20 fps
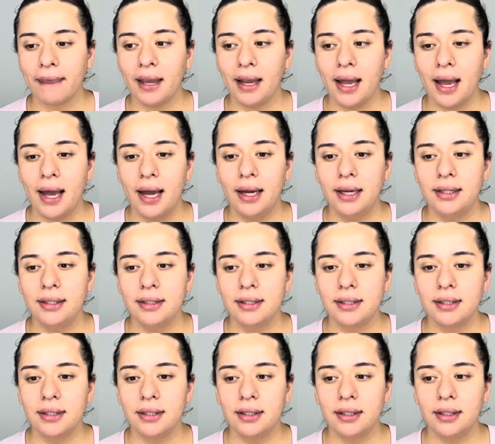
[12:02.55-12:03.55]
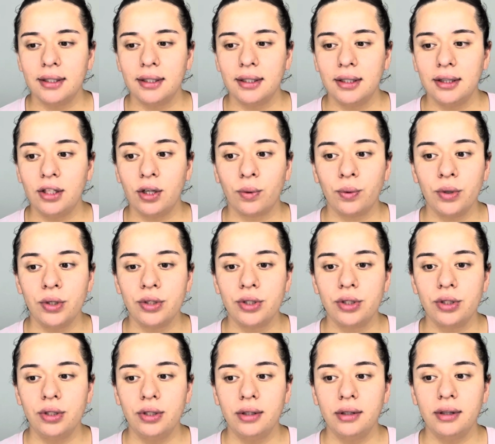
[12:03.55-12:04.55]
and there was
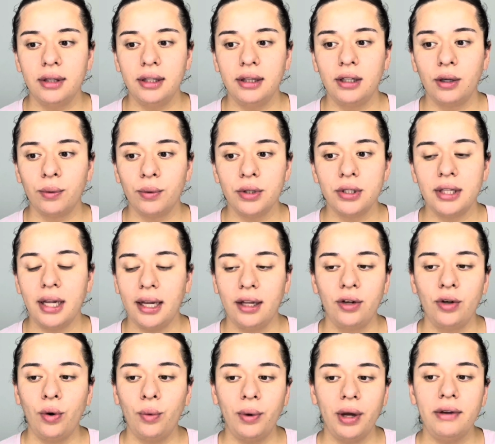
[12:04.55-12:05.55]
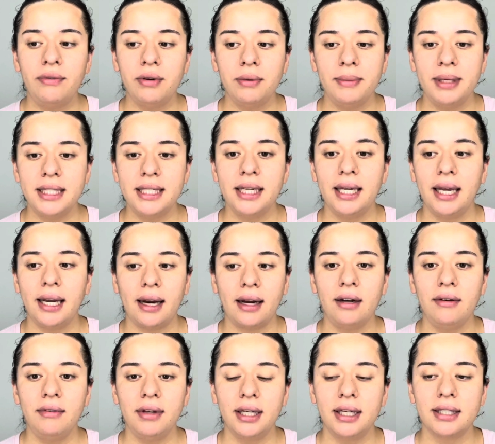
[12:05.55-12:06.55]
like no way for me to get out
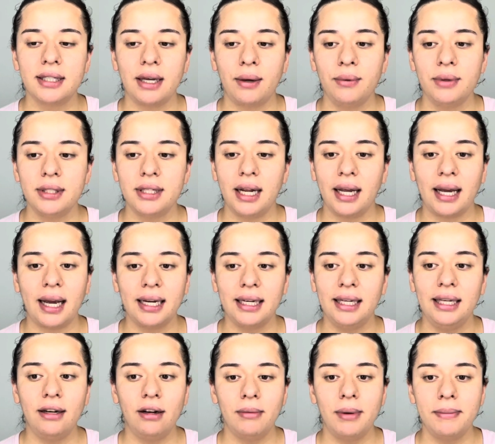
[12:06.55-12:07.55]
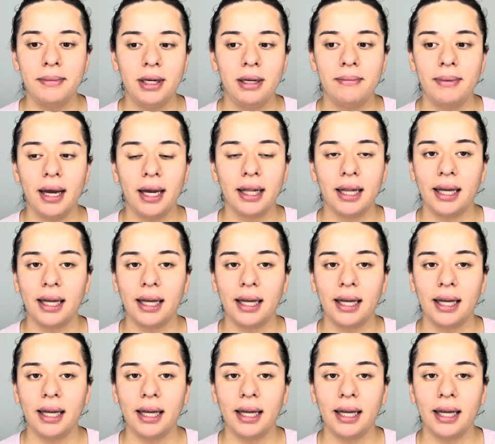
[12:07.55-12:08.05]
of it, because I was like, I need all my money back.